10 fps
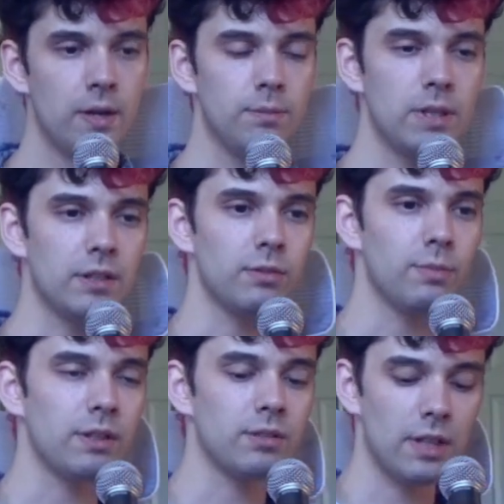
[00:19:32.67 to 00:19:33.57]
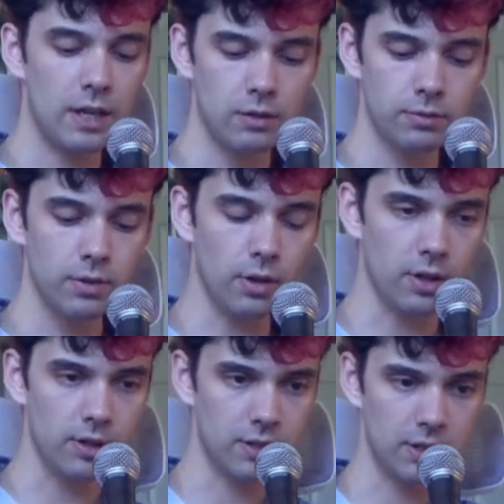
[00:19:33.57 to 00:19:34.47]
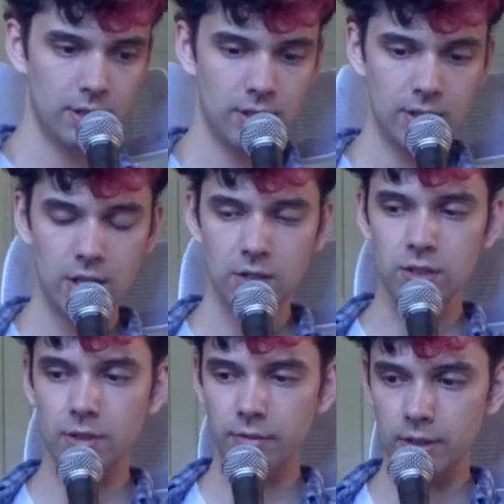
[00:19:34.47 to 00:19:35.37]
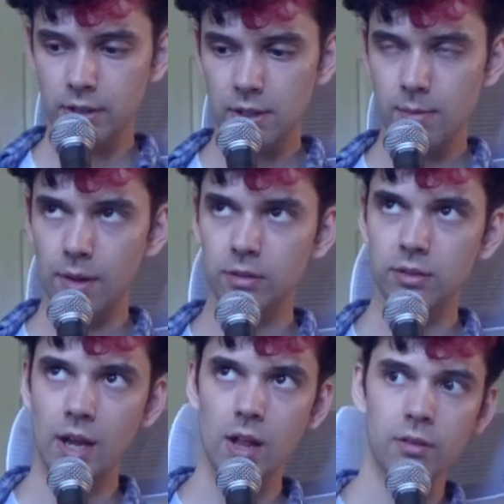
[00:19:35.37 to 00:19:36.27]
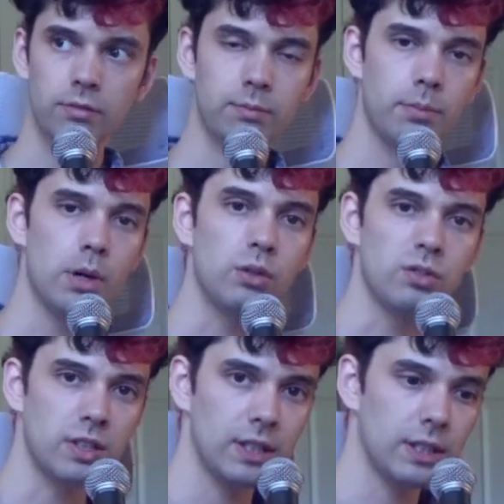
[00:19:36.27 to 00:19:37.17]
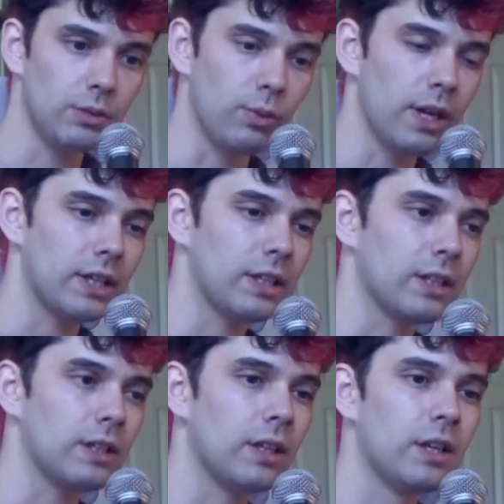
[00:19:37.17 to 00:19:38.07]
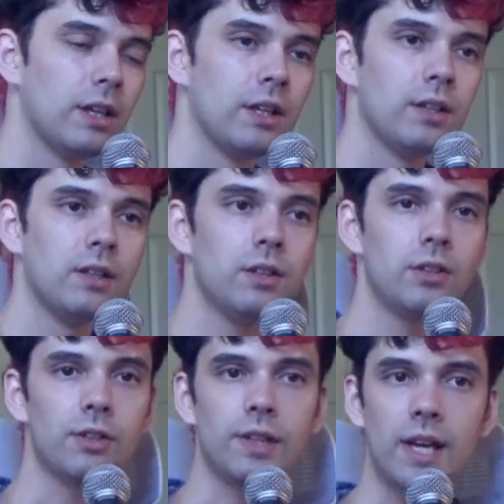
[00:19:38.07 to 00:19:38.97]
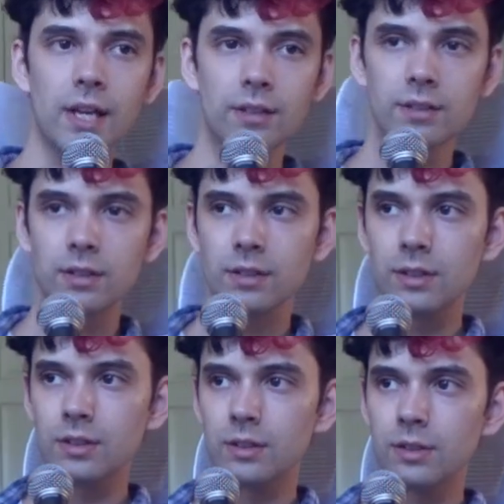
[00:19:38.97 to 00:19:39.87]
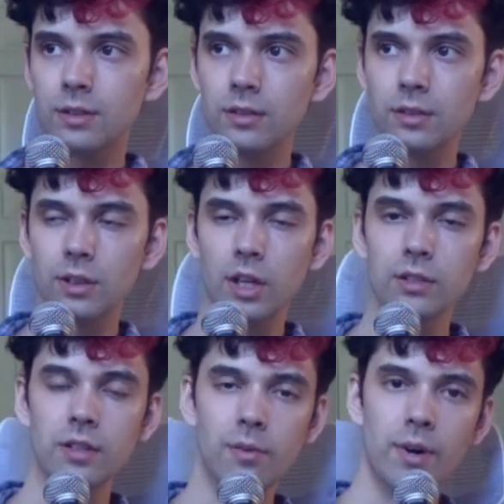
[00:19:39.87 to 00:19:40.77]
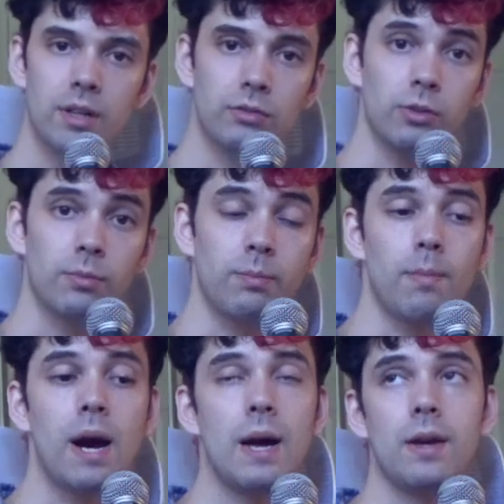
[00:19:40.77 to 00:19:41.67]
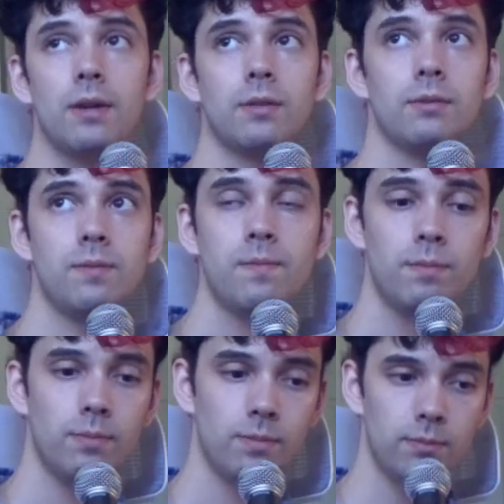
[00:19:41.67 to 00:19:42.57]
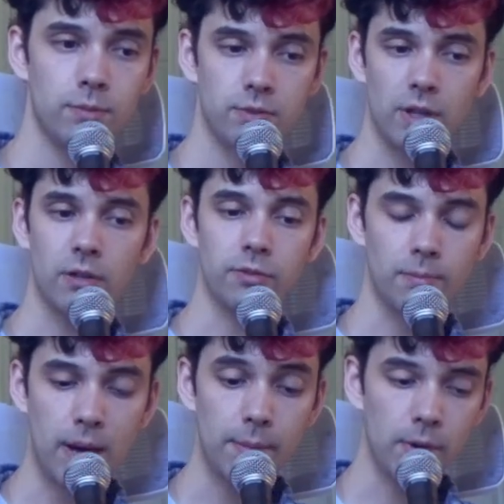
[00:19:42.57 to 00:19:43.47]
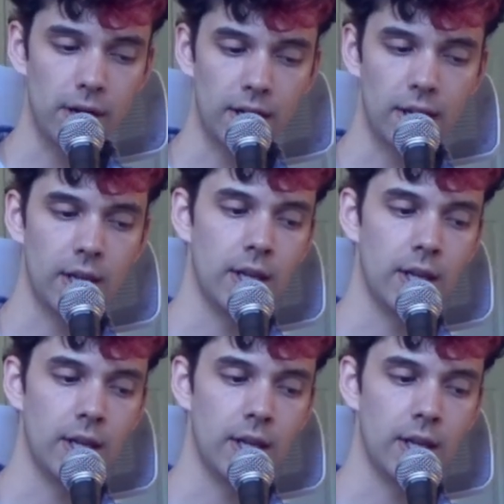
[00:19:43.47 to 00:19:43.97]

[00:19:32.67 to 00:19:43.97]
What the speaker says: because my style for art is different than my style of posting and what I can create content-wise for myself, my brand.